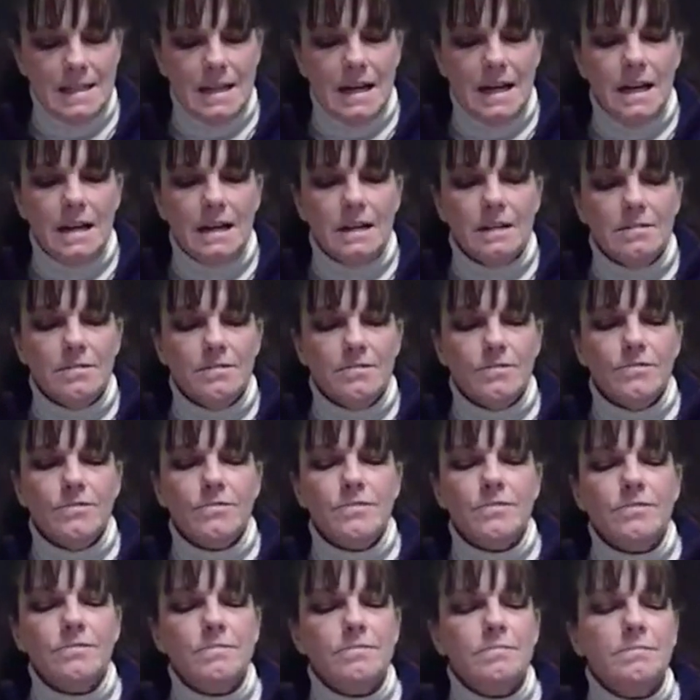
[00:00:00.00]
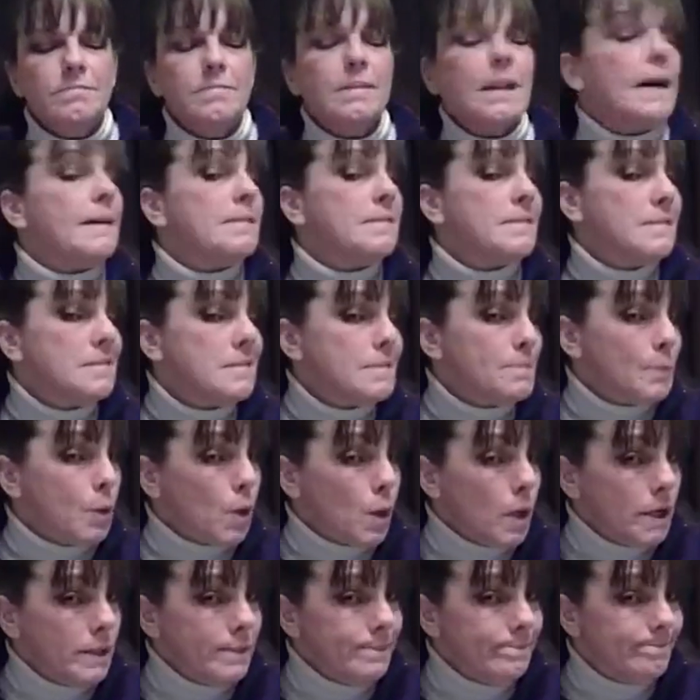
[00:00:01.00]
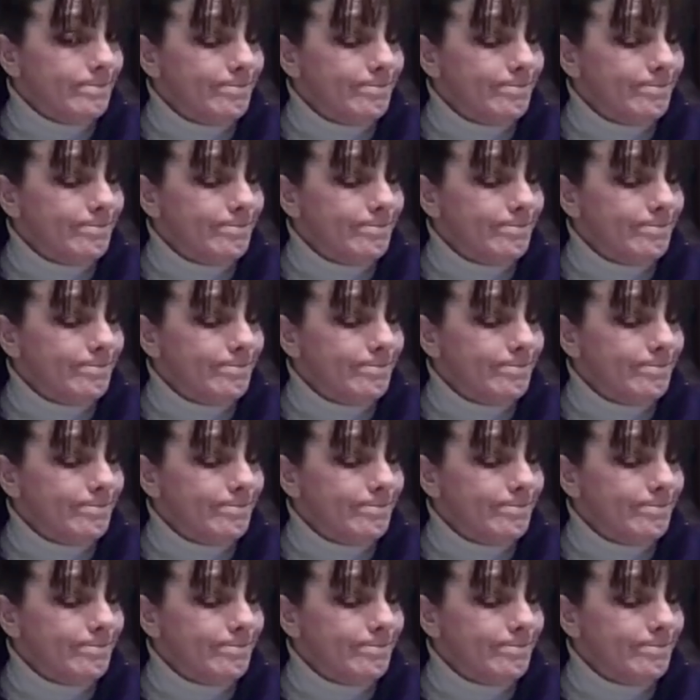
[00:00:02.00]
of less is more,